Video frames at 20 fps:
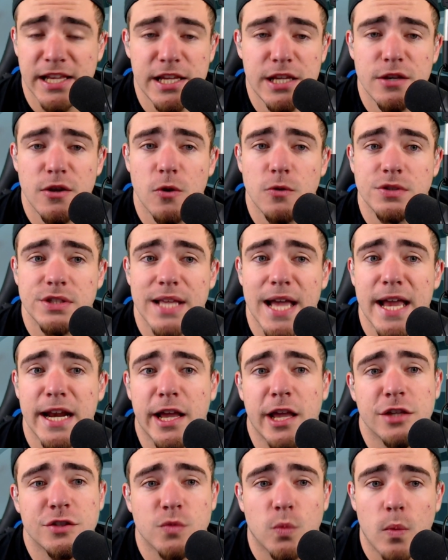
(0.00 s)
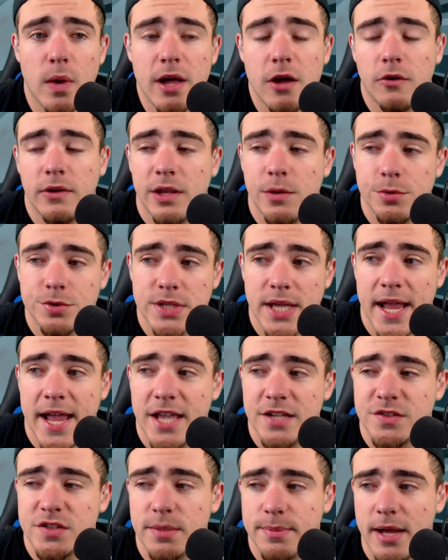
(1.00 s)
knows that as well. He was
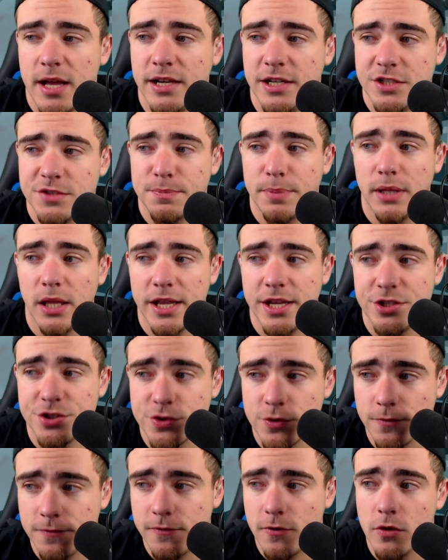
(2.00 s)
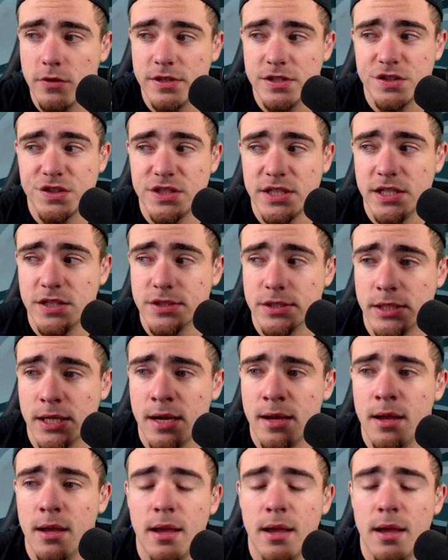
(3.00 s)
asked about his play so far this season,